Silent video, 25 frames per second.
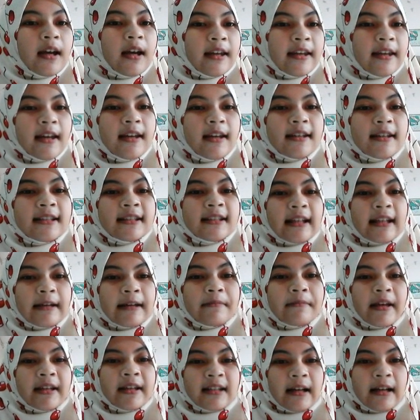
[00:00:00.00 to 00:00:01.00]
Here is
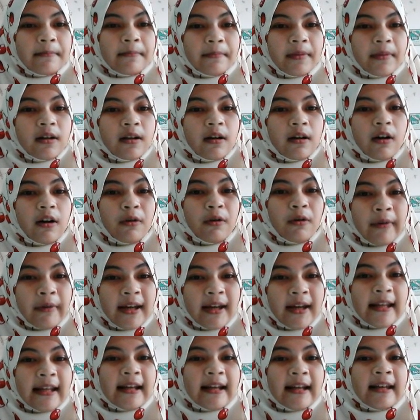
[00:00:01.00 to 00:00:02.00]
some example of
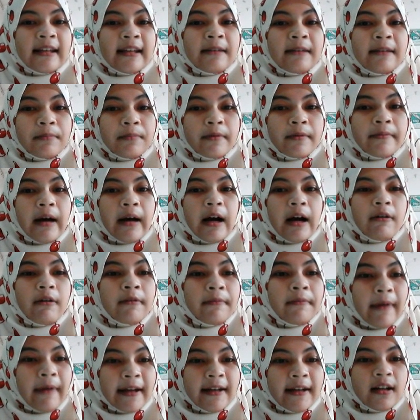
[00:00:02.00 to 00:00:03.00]
way that can improve our
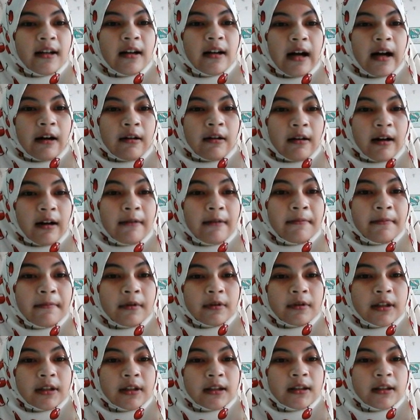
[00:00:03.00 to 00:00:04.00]
final outcome
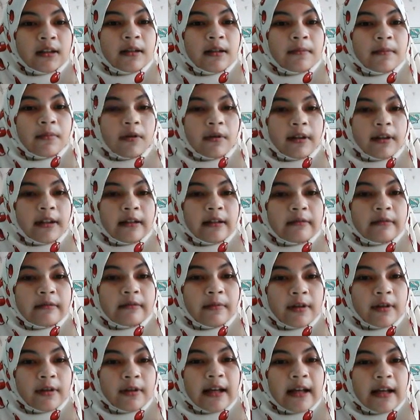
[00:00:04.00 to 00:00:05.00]
for the
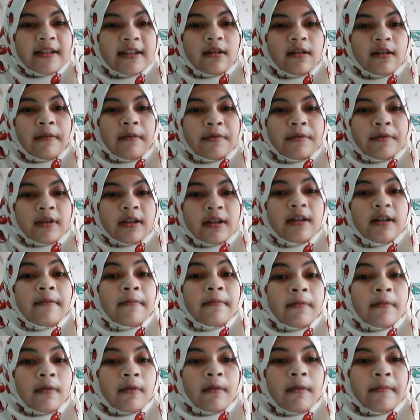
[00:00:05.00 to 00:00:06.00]
production of sugar
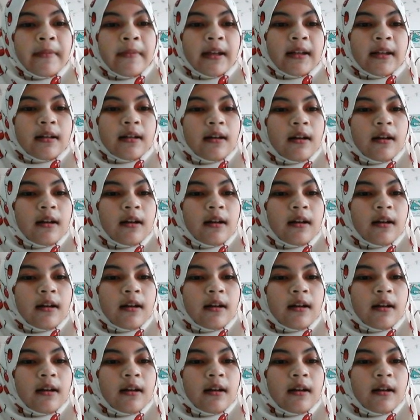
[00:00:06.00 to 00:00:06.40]
from wheat.